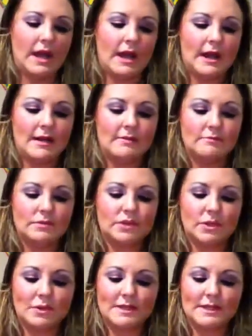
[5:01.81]

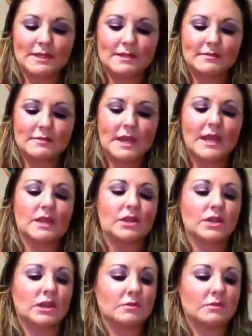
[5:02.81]
So it doesn't make it look